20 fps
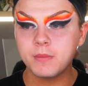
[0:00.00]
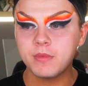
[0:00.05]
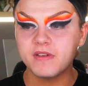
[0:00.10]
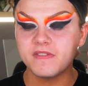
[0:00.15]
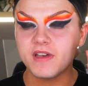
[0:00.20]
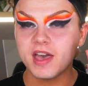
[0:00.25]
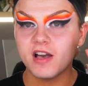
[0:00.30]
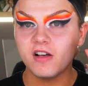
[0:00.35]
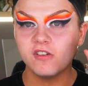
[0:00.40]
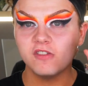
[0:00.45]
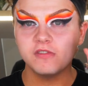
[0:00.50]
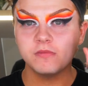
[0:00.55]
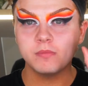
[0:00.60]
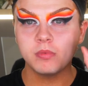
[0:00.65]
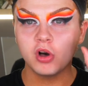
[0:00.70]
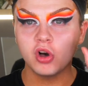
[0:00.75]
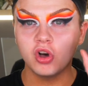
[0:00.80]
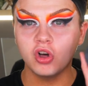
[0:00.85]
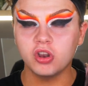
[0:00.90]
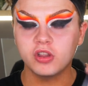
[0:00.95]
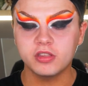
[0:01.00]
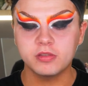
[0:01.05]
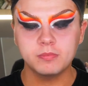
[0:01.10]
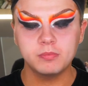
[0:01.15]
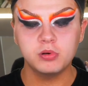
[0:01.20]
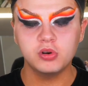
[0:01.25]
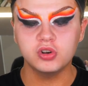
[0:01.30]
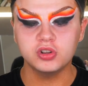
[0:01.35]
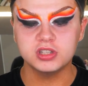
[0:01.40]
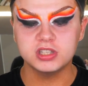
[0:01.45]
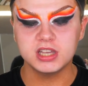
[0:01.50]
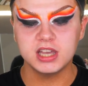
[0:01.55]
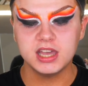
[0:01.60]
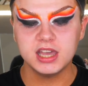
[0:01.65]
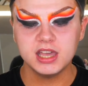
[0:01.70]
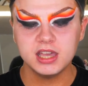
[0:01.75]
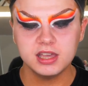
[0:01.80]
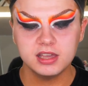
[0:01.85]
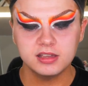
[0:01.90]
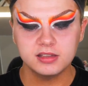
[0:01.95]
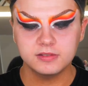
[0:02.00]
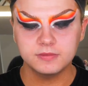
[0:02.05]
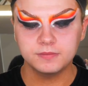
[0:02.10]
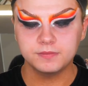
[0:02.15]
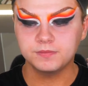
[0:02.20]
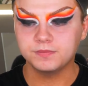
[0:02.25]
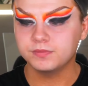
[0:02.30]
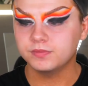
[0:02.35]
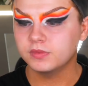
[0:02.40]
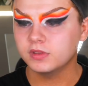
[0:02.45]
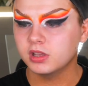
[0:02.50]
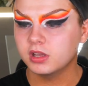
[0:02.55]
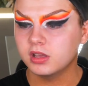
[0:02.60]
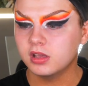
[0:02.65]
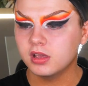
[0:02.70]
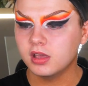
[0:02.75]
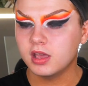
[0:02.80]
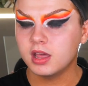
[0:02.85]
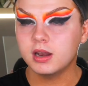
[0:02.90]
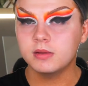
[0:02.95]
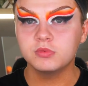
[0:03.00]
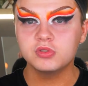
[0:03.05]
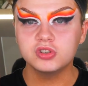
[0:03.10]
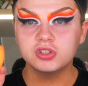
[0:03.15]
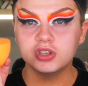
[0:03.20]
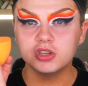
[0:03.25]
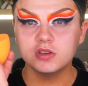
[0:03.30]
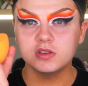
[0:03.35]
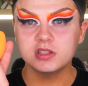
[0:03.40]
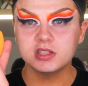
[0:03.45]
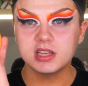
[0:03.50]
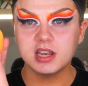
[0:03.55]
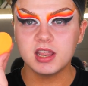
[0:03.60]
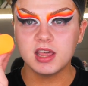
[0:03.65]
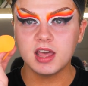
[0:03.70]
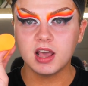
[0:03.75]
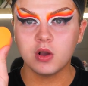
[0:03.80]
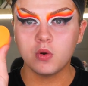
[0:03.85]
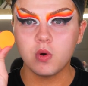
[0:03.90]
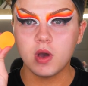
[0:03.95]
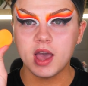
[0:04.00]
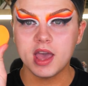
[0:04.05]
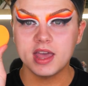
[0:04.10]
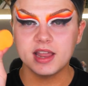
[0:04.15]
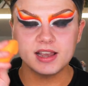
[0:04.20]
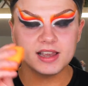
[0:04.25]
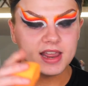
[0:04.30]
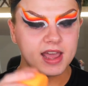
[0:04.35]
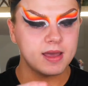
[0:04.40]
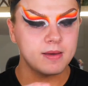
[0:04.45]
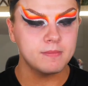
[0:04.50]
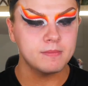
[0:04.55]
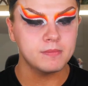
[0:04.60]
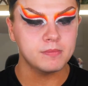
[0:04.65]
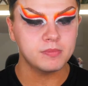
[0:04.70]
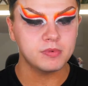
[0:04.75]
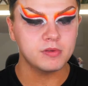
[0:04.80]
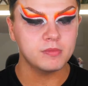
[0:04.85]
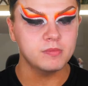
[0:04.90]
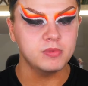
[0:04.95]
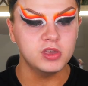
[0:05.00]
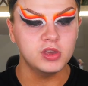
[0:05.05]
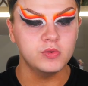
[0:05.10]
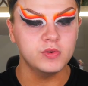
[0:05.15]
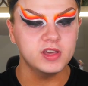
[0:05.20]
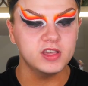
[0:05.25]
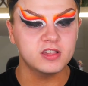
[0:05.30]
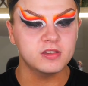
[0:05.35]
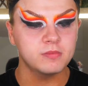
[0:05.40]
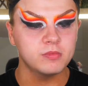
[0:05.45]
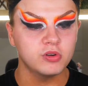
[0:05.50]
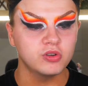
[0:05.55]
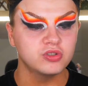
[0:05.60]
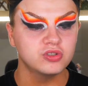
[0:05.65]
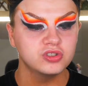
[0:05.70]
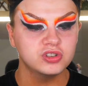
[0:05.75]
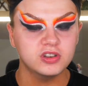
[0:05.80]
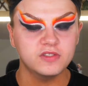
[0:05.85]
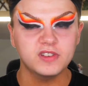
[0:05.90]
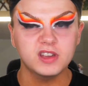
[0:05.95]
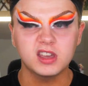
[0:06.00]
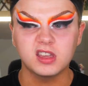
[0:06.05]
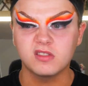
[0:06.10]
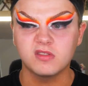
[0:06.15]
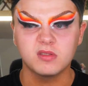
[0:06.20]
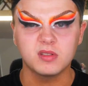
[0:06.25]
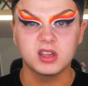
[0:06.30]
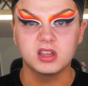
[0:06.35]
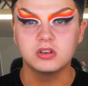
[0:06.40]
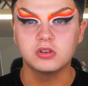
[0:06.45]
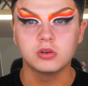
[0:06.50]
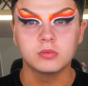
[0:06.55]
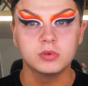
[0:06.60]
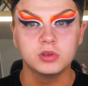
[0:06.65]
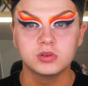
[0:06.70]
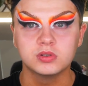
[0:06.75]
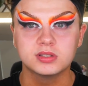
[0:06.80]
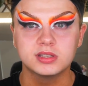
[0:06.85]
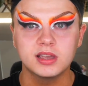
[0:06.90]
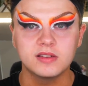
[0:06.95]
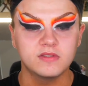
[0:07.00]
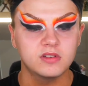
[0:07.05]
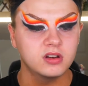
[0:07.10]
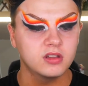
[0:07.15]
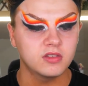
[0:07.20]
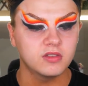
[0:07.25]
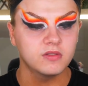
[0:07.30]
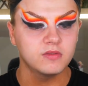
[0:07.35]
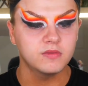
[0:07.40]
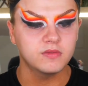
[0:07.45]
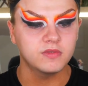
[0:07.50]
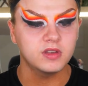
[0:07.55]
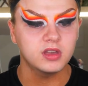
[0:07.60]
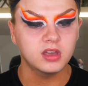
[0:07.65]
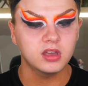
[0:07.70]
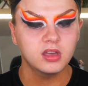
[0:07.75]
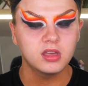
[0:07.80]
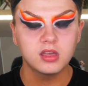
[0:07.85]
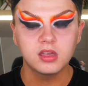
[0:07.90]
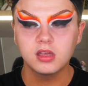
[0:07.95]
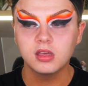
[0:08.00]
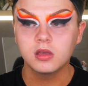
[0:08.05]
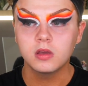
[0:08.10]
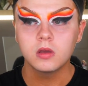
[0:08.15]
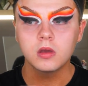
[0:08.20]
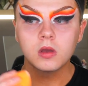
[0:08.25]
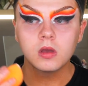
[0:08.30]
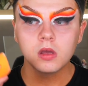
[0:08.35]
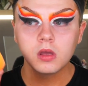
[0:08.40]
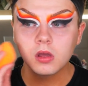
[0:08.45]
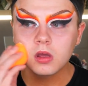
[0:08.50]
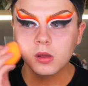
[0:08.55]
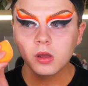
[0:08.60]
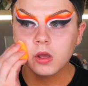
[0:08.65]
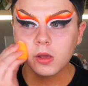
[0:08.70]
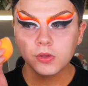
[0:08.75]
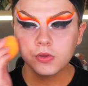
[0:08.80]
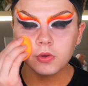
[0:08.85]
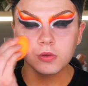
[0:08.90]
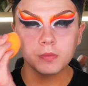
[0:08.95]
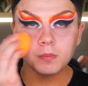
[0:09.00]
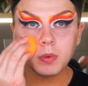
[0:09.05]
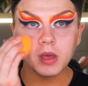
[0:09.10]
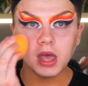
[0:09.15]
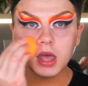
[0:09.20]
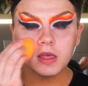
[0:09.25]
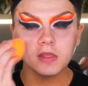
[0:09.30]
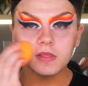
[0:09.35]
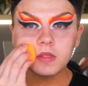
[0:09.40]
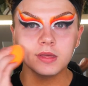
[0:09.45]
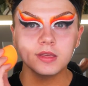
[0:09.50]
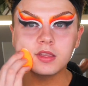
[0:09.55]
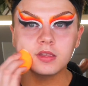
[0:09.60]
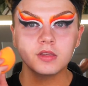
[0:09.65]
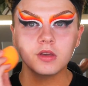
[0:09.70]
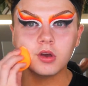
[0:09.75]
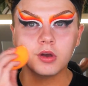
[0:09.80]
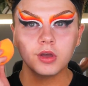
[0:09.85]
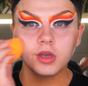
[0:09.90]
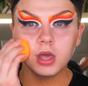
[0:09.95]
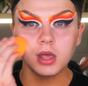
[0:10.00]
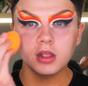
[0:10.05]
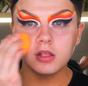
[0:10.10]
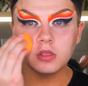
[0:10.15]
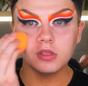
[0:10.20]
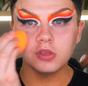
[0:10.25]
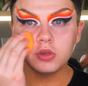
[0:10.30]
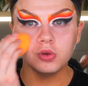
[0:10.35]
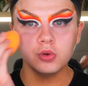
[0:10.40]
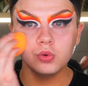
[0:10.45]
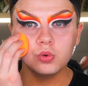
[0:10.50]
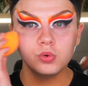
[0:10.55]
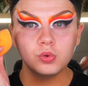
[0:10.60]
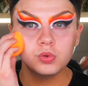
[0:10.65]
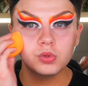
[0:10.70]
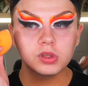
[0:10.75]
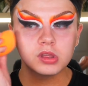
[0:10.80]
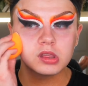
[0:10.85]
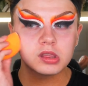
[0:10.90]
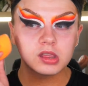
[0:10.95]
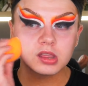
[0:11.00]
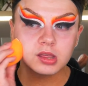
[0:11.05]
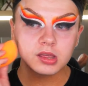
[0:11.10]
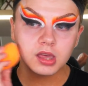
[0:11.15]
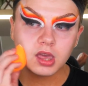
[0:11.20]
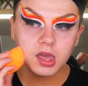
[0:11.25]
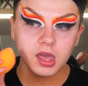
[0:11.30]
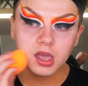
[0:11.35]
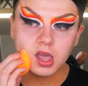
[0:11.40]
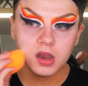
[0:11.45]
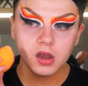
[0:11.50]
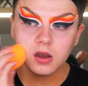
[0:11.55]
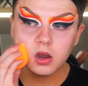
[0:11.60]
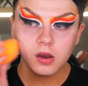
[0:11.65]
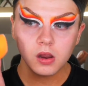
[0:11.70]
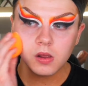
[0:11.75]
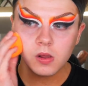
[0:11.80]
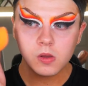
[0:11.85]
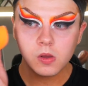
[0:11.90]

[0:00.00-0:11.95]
with e.l.f. Poreless Putty. And I'm just using quite a damp beauty sponge. I think it's from like W7 or something. And just pat this into the skin.